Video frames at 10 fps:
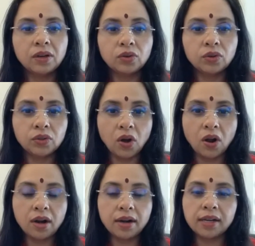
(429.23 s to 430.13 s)
to
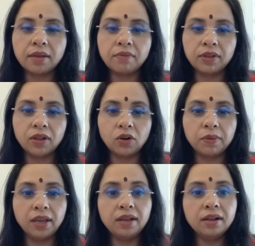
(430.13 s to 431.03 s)
tolerate them without
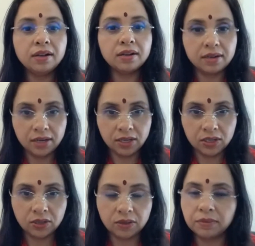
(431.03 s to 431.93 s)
being
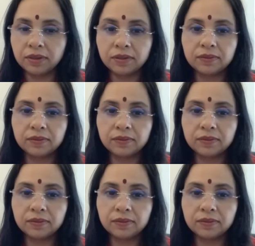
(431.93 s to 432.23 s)
disturbed.